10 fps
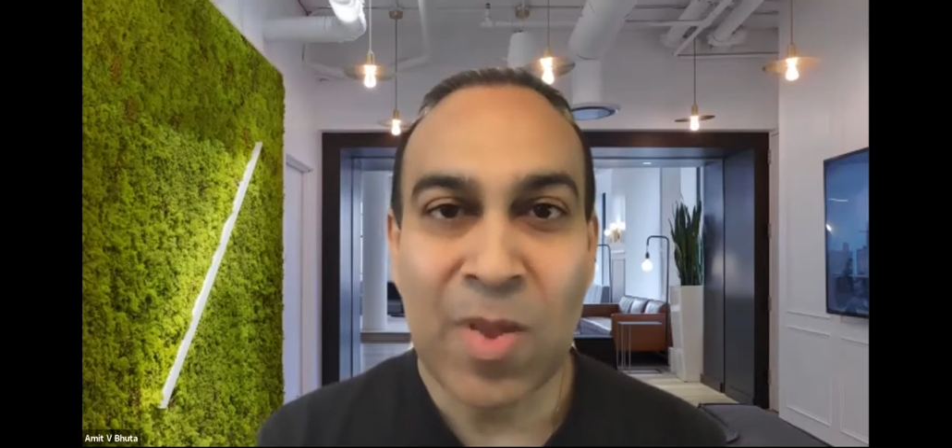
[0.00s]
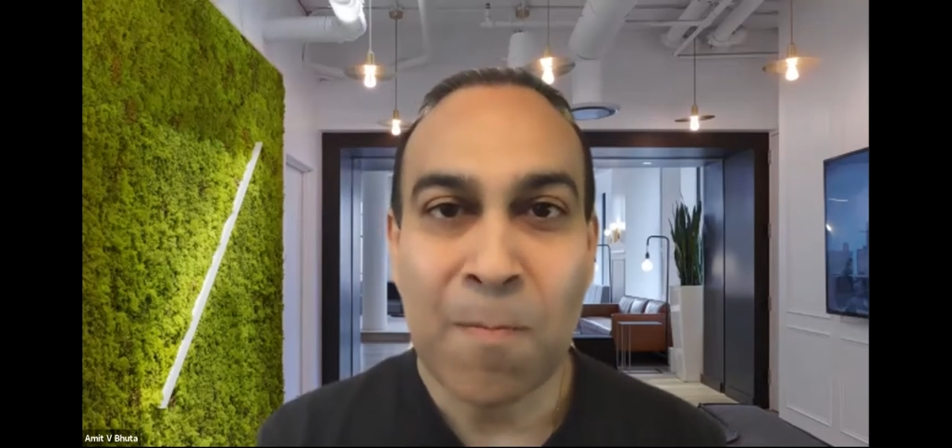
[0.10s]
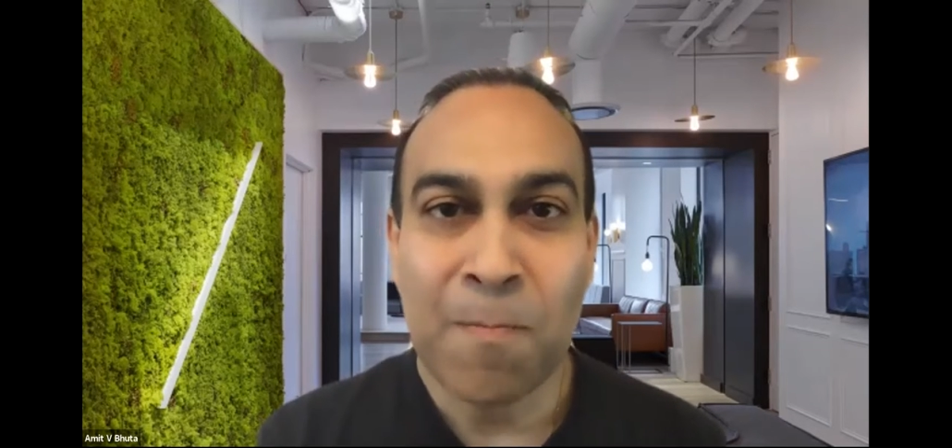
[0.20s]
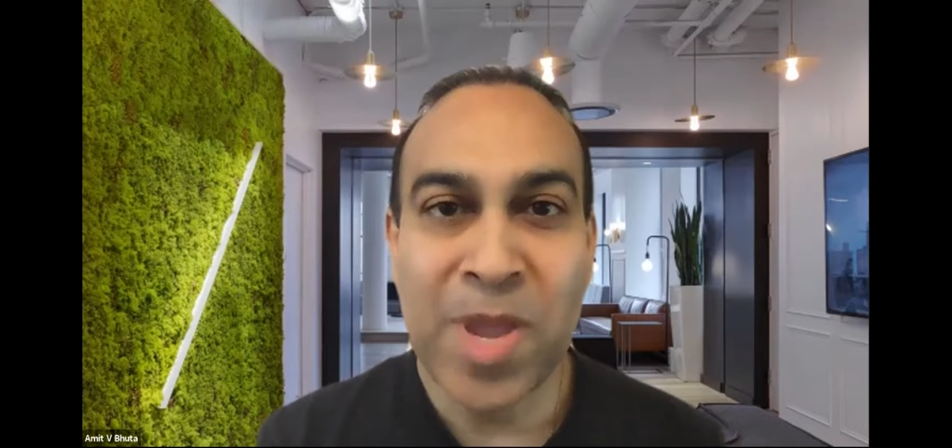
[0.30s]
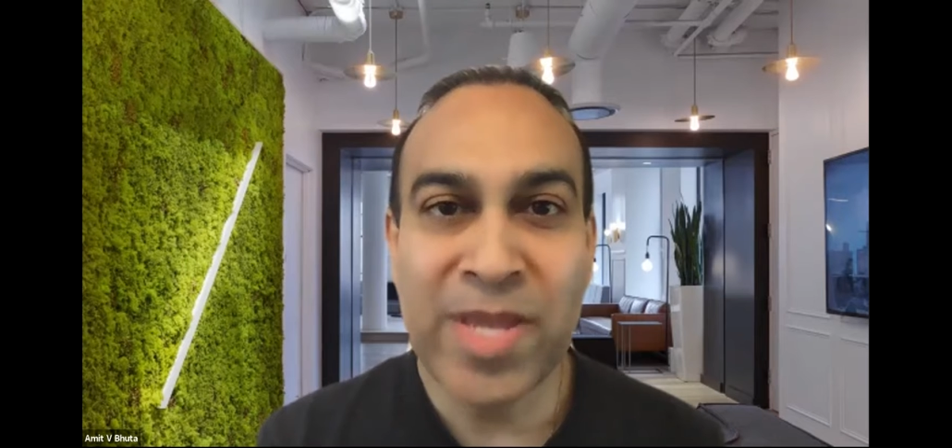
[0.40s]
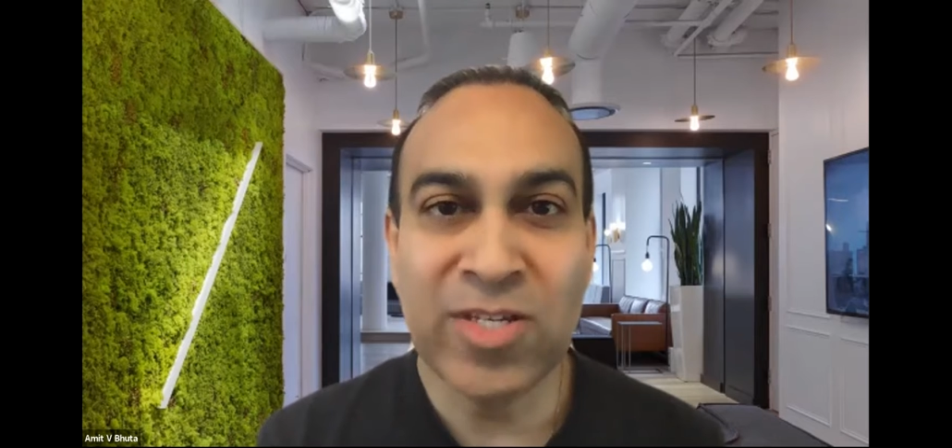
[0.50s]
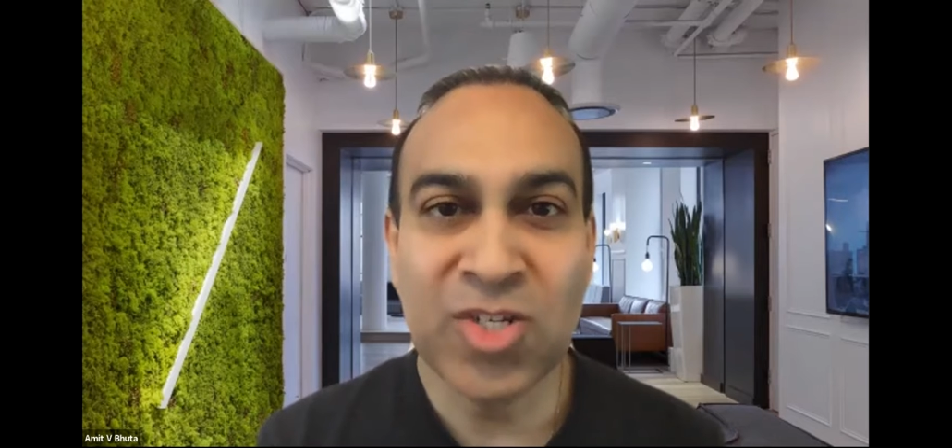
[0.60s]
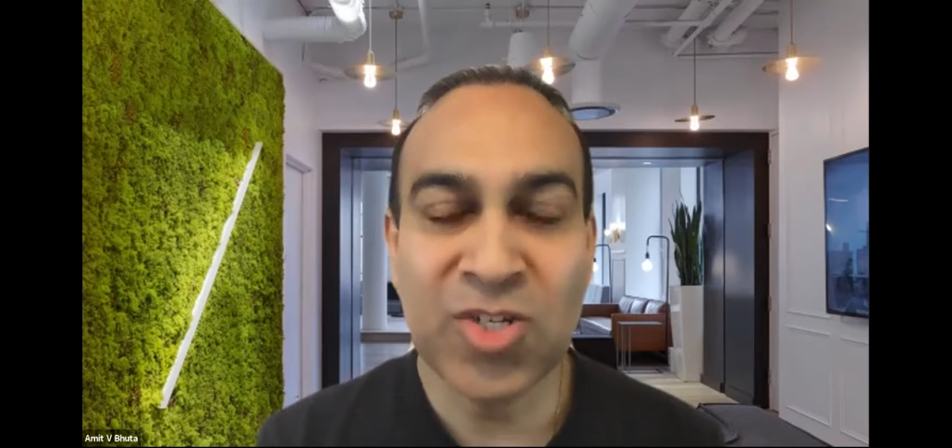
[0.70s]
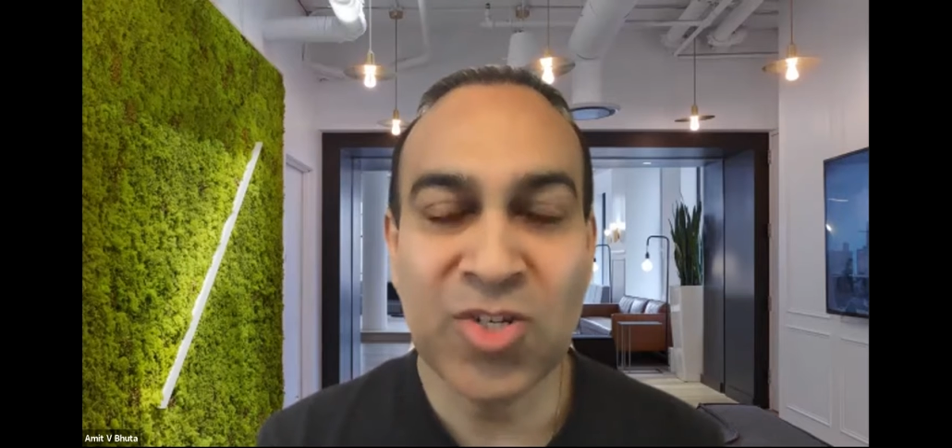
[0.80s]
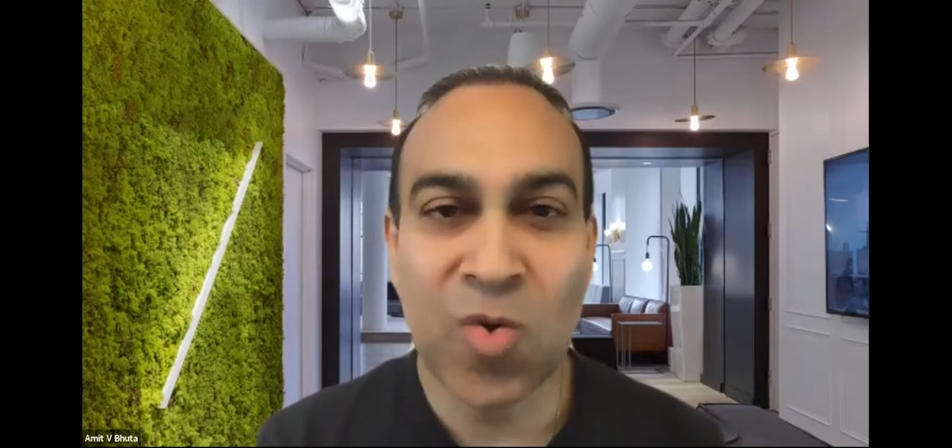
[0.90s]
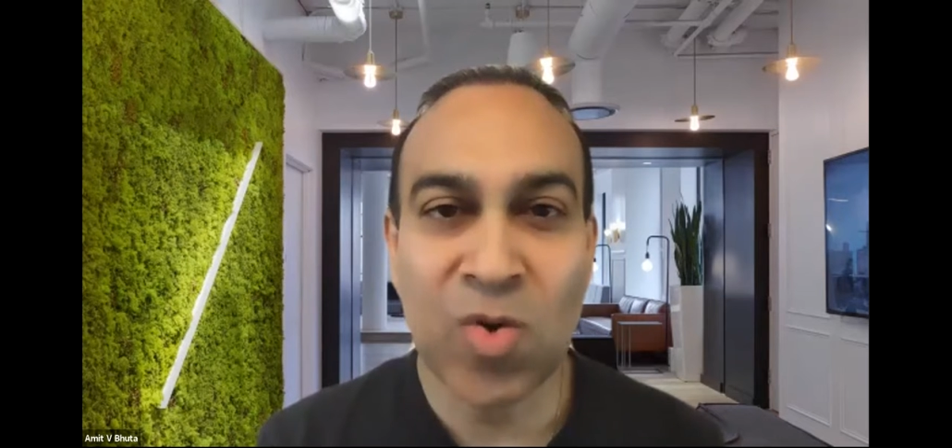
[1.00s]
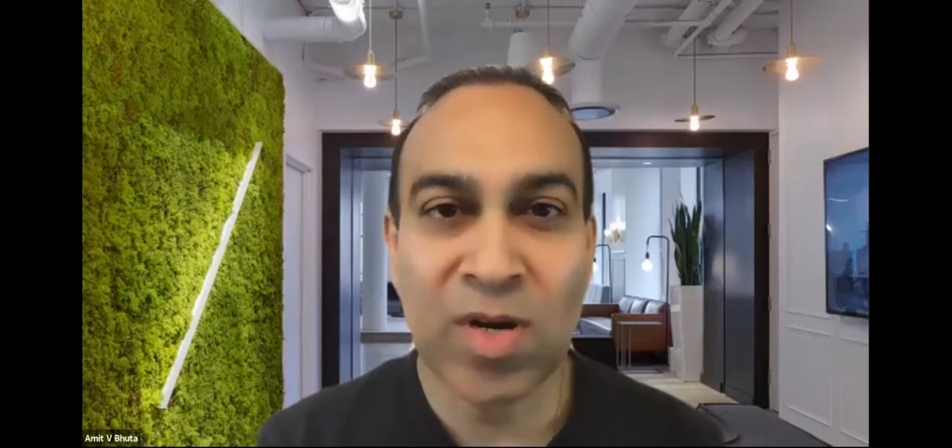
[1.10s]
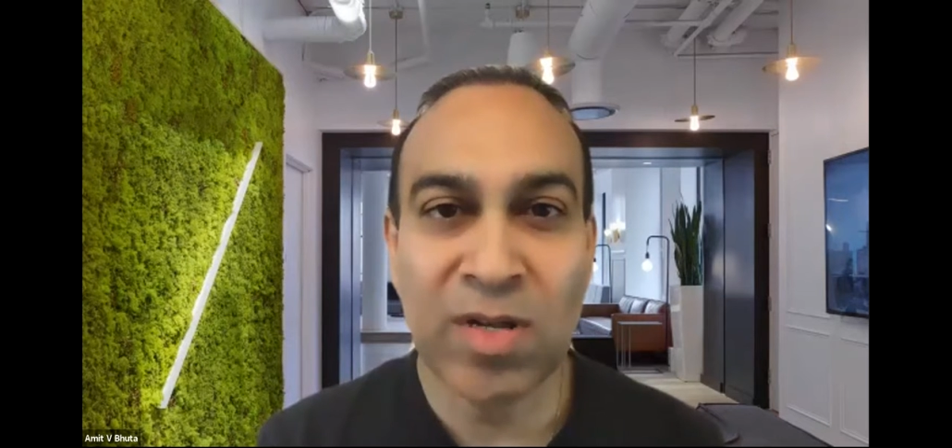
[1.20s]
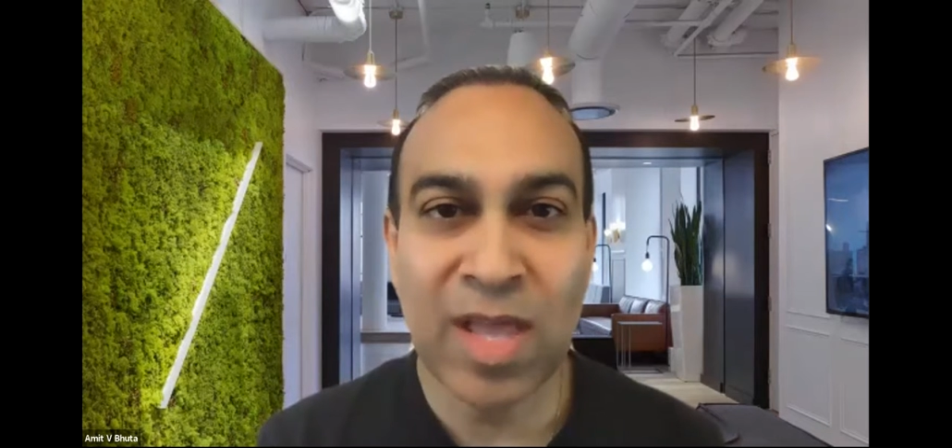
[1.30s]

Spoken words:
make sure